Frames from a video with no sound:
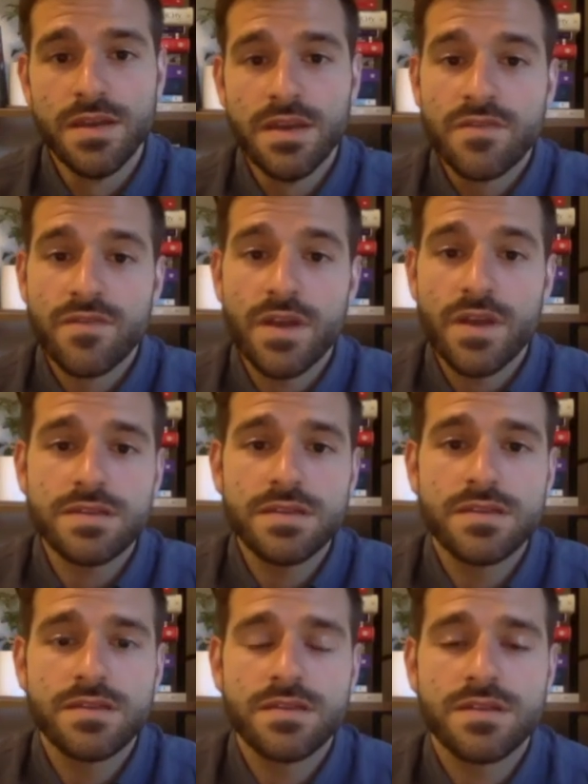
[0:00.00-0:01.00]
frankly,
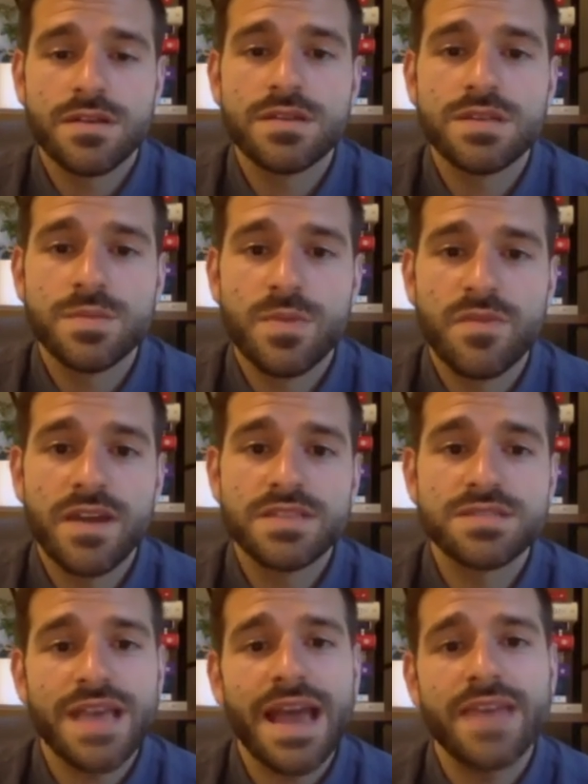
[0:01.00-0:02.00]
the, the current
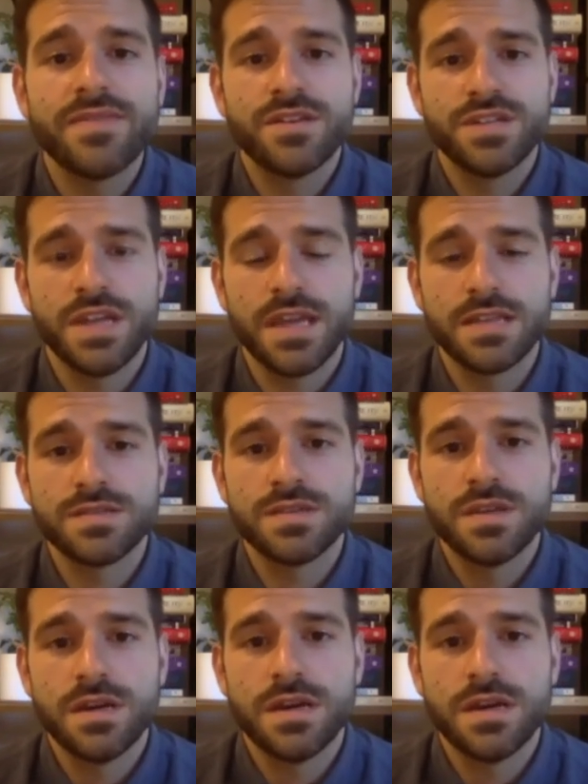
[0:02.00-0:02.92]
supervisors had their chance.